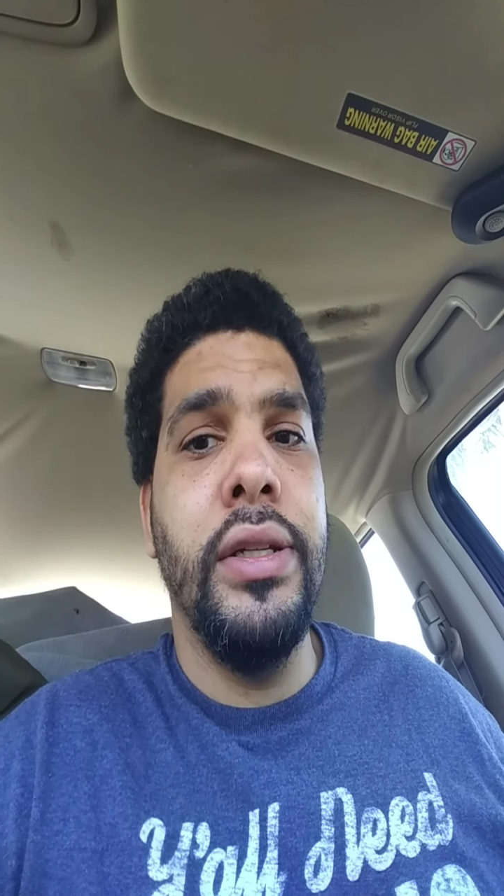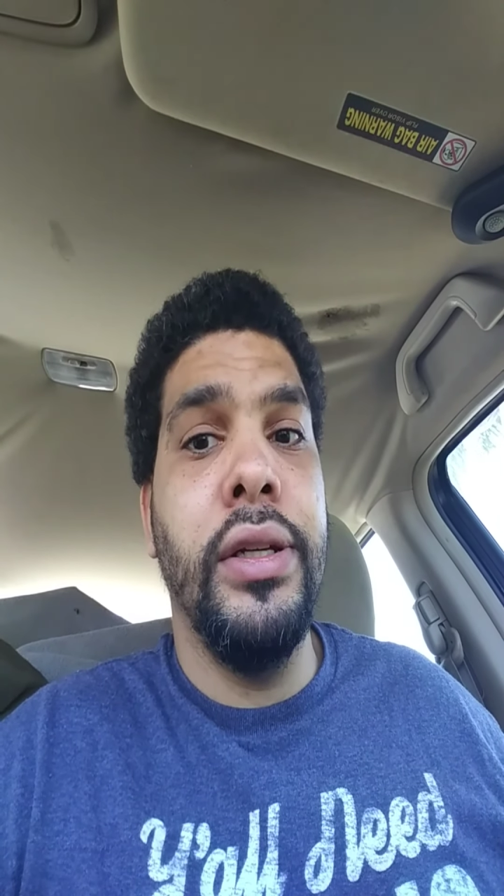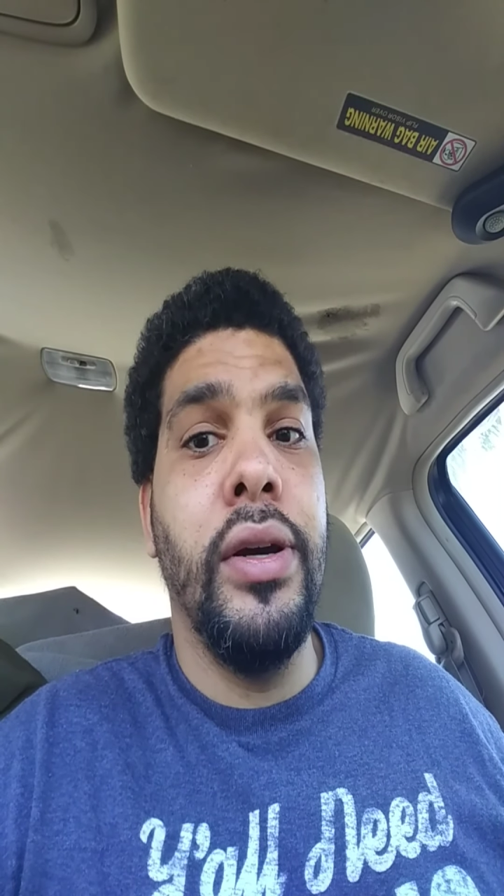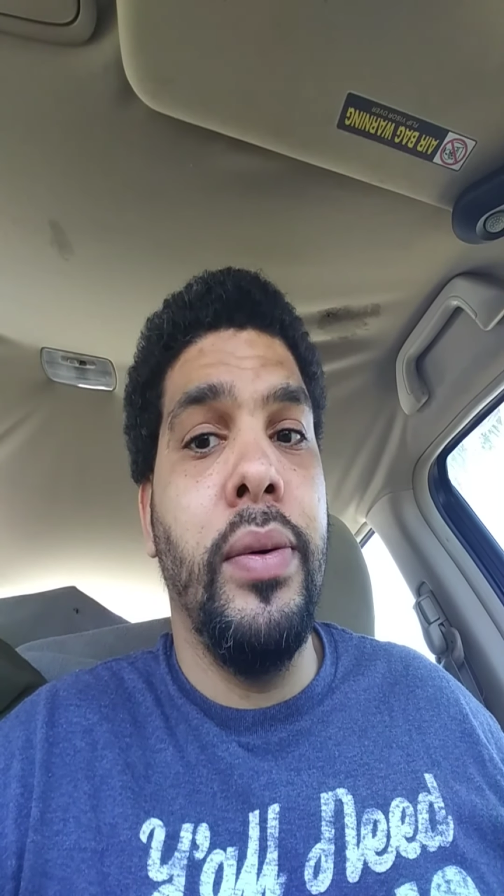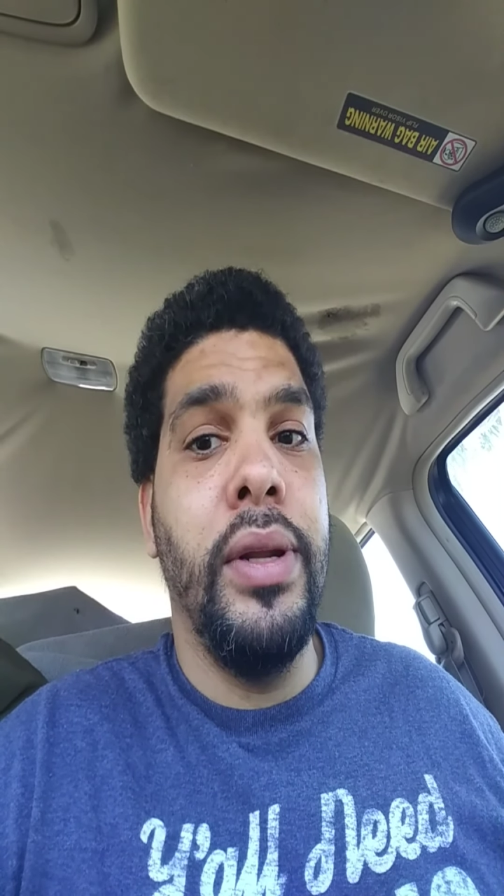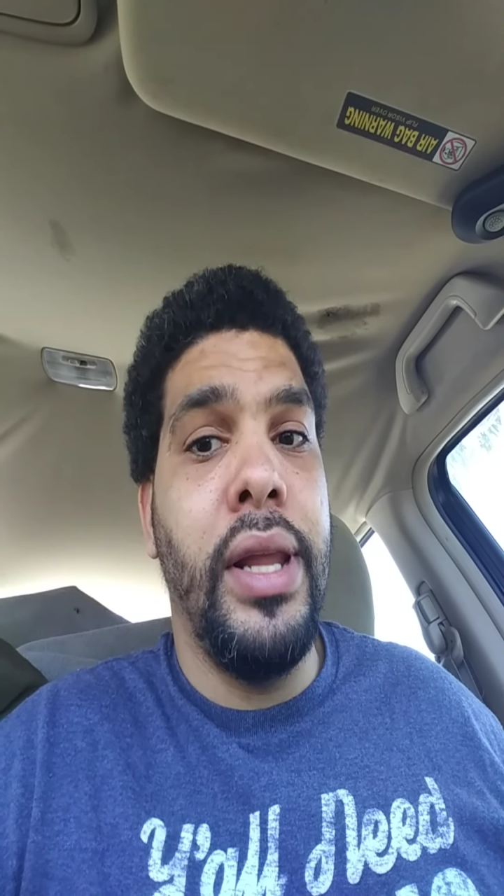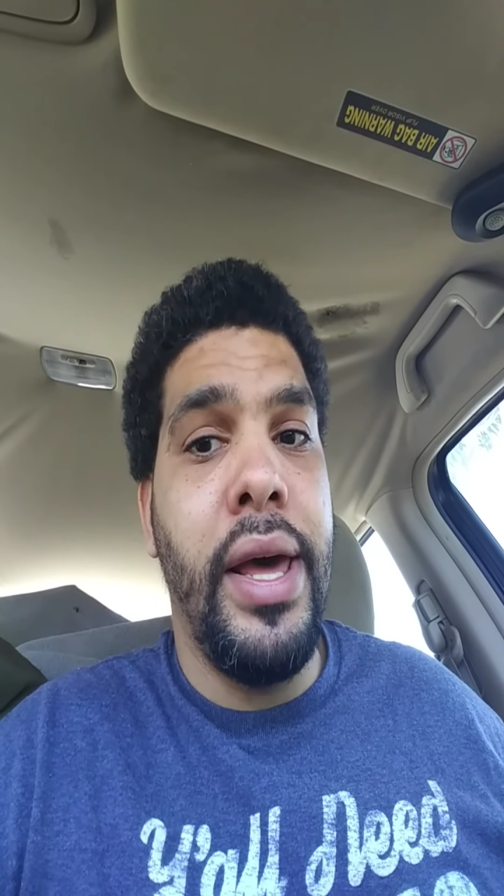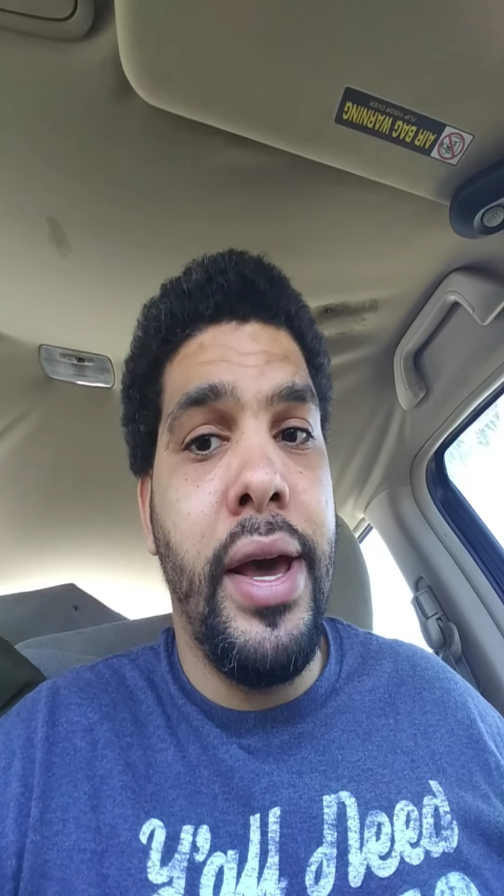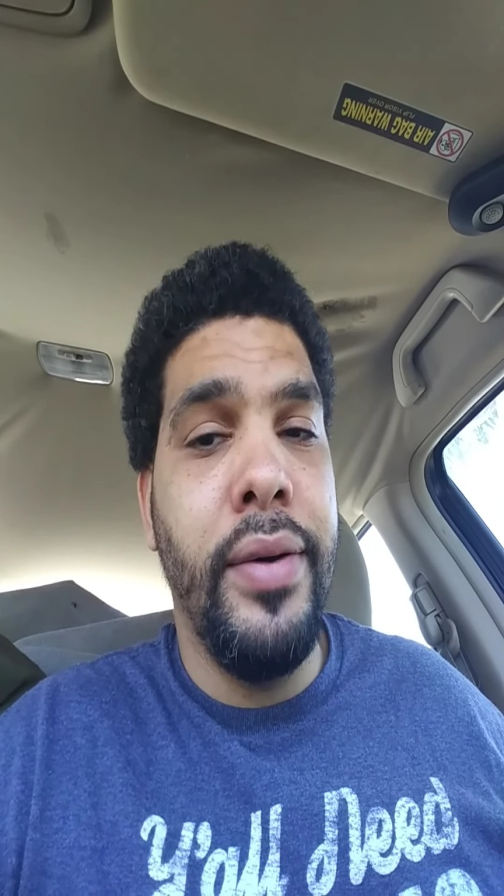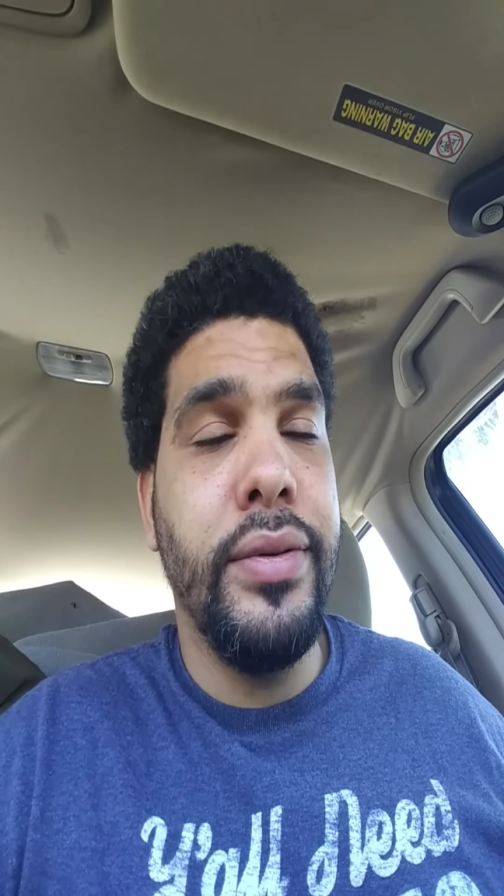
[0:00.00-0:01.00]
to go in the
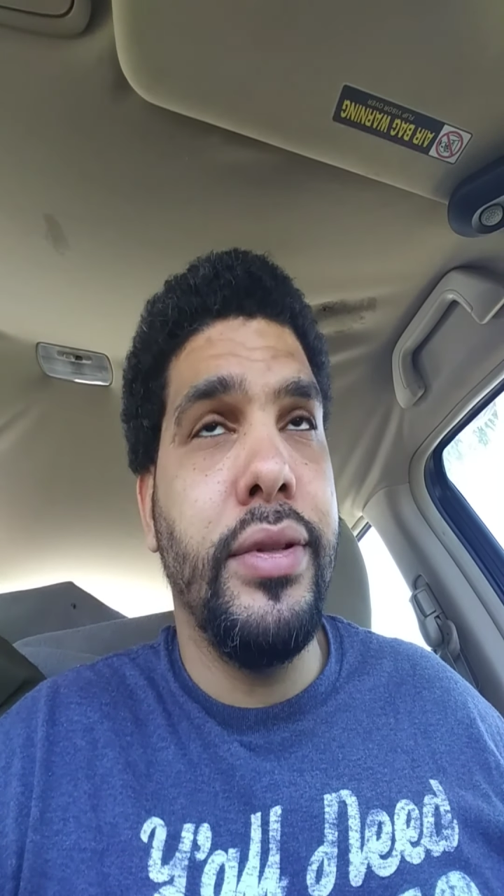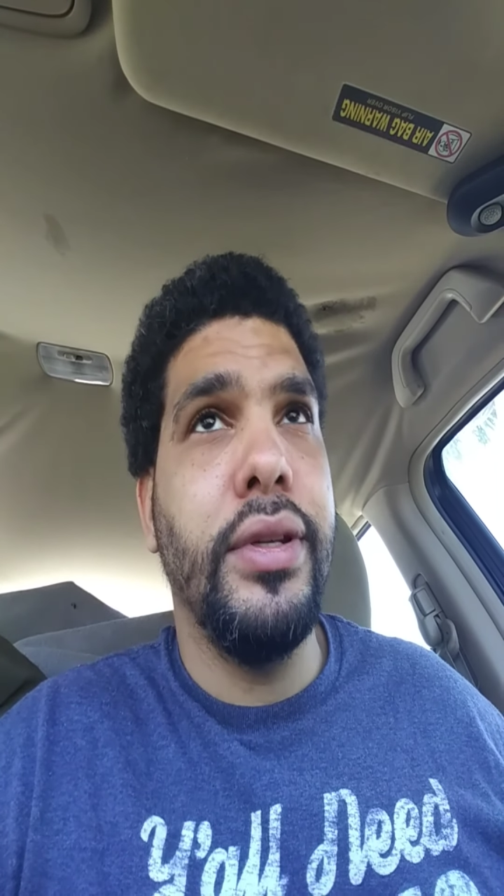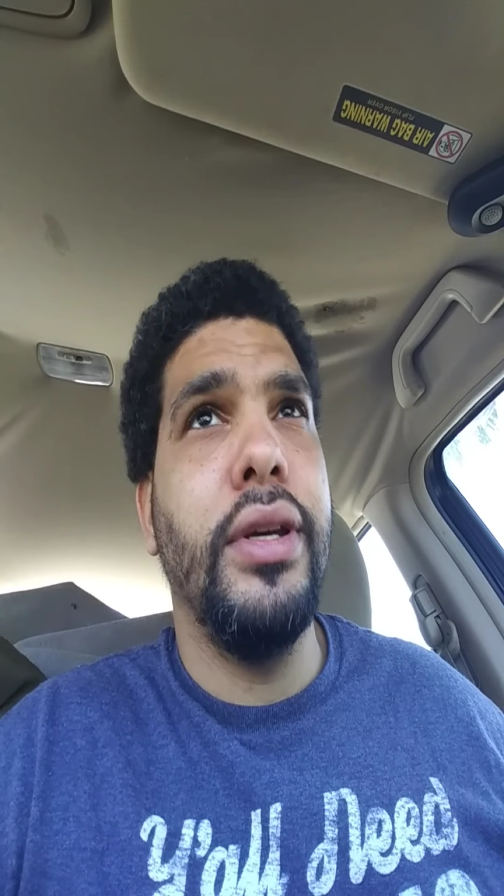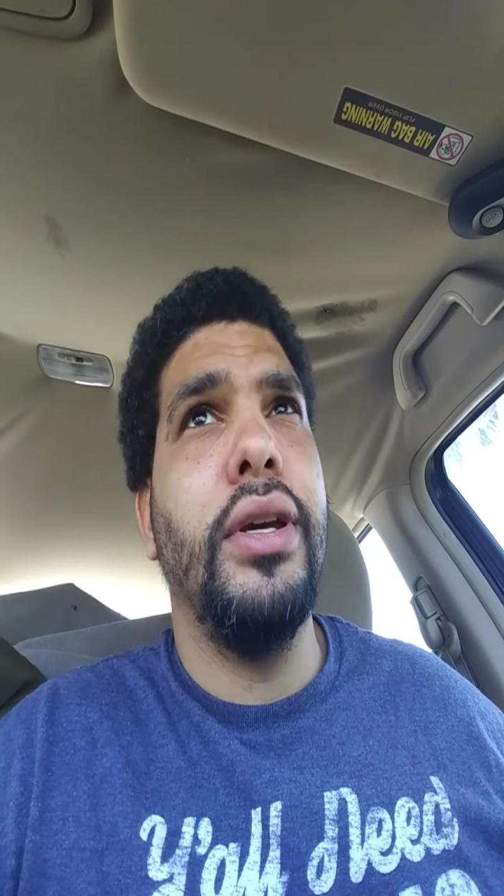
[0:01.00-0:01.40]
house